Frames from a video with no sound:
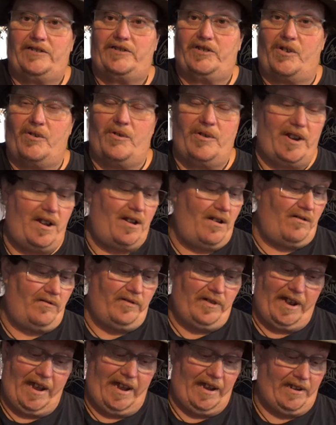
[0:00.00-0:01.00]
screw it
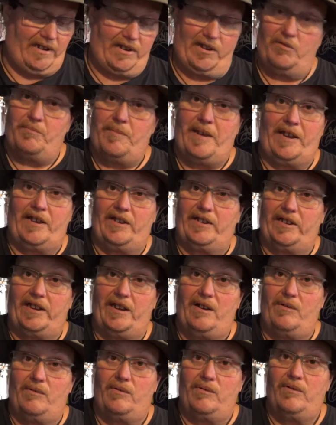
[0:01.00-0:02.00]
on, and you'd be good to
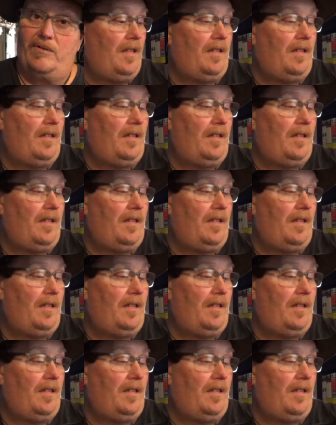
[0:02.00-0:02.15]
go.